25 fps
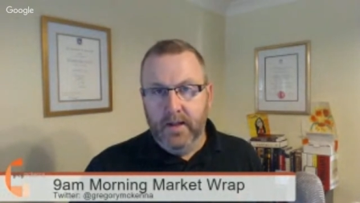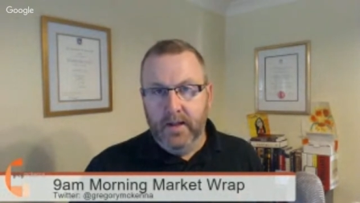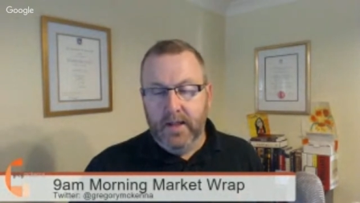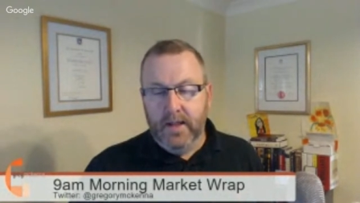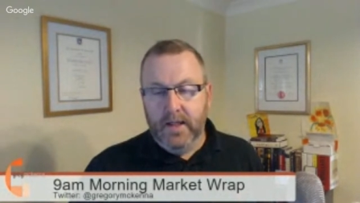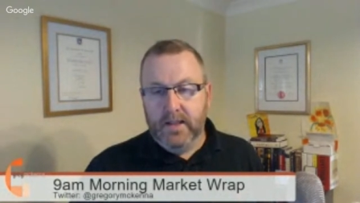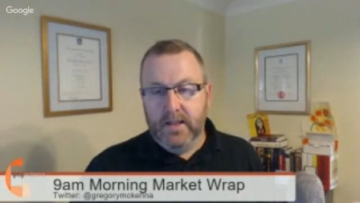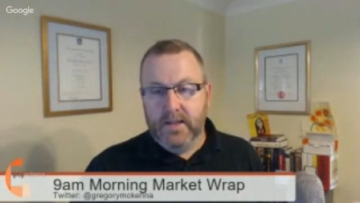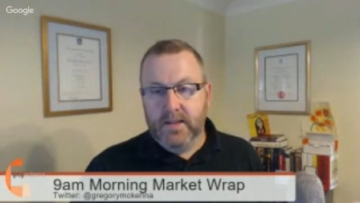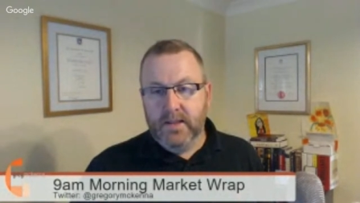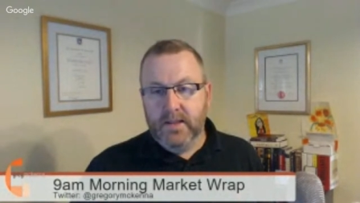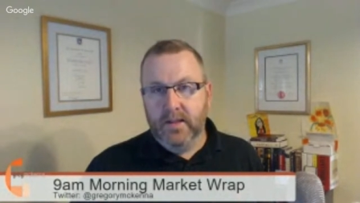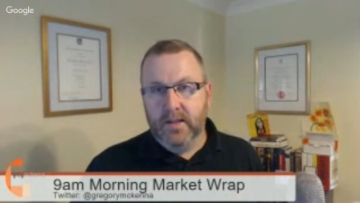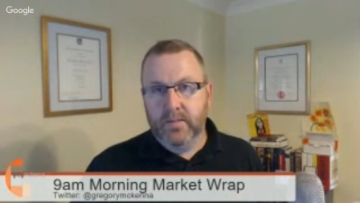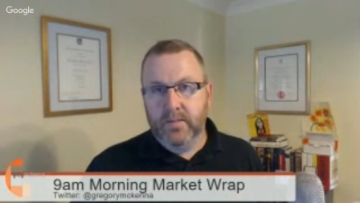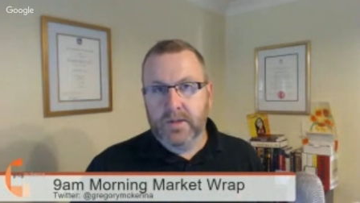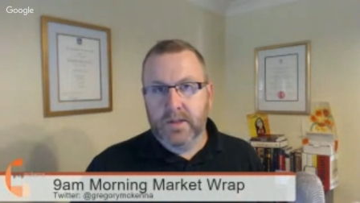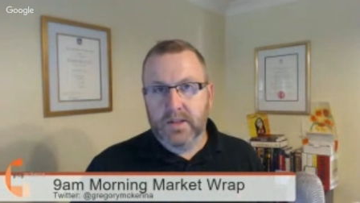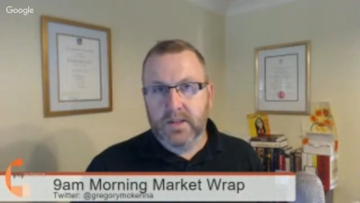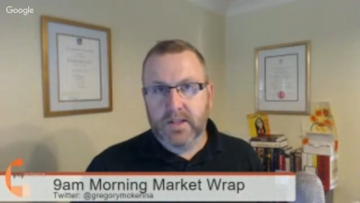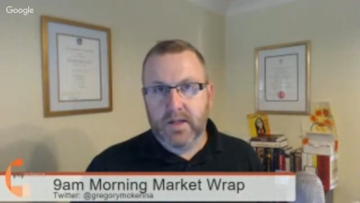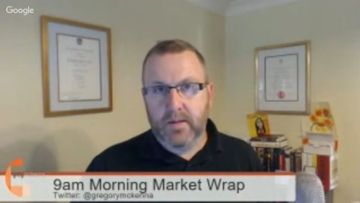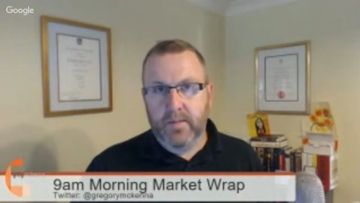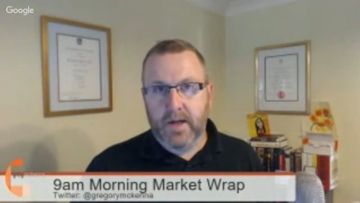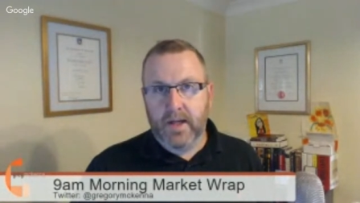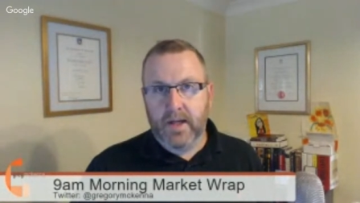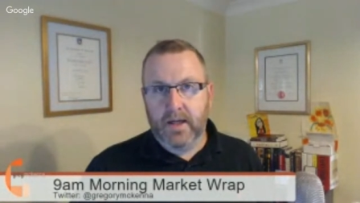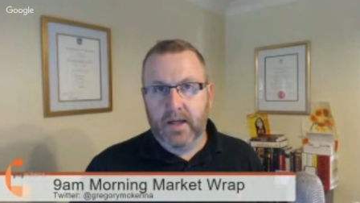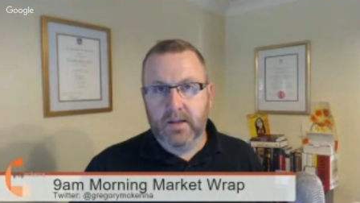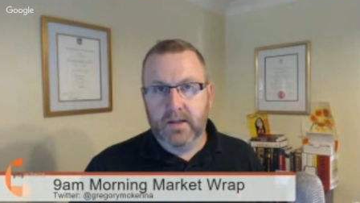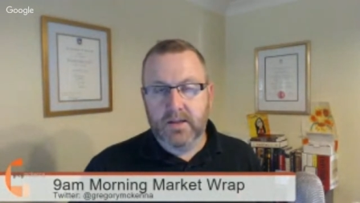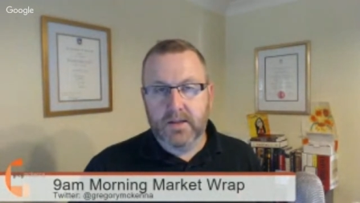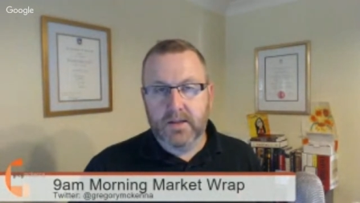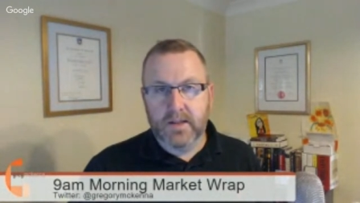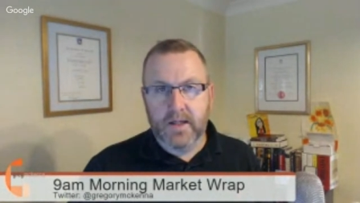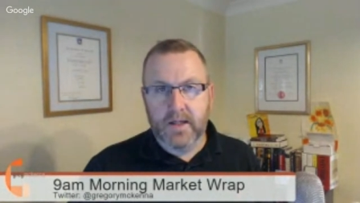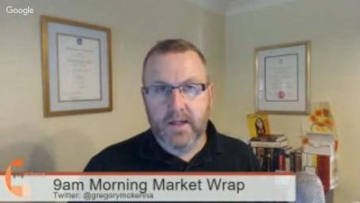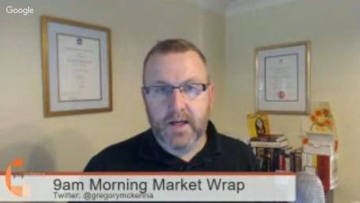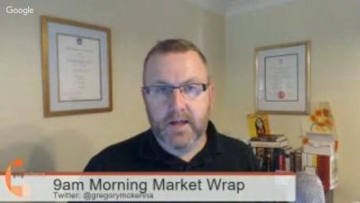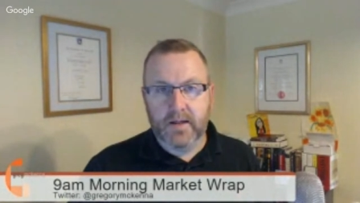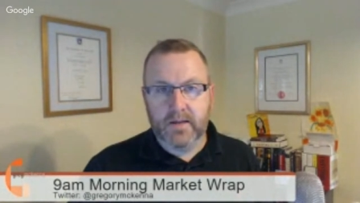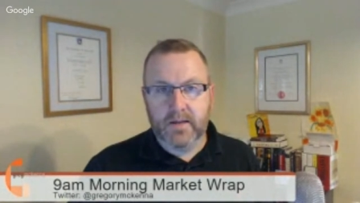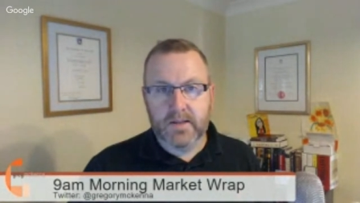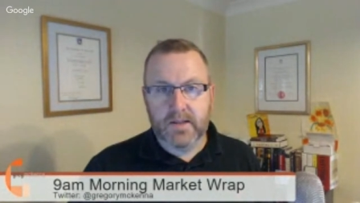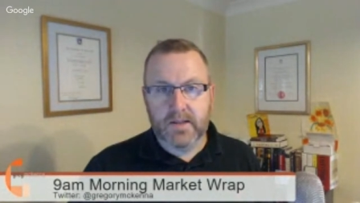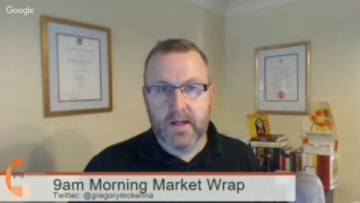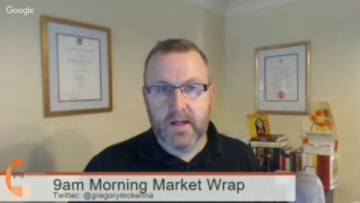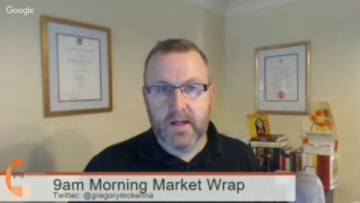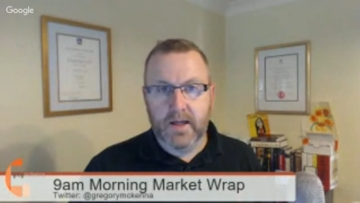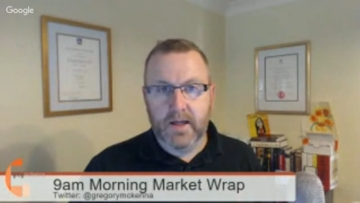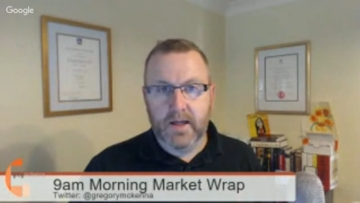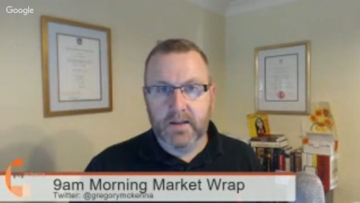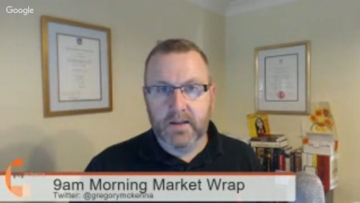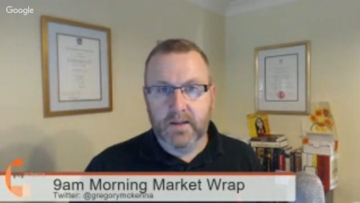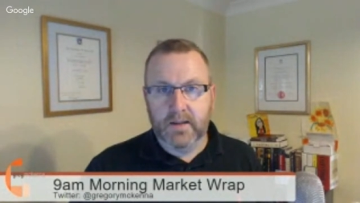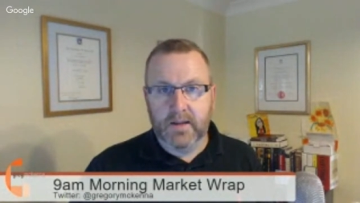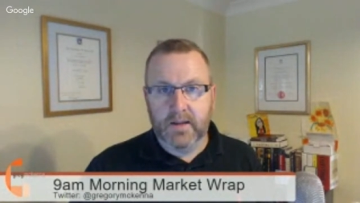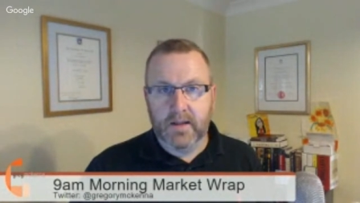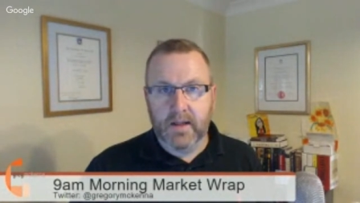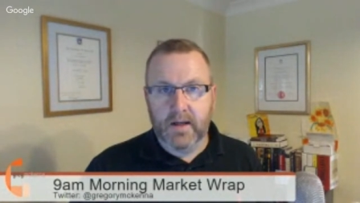It seems that some analysts are now saying that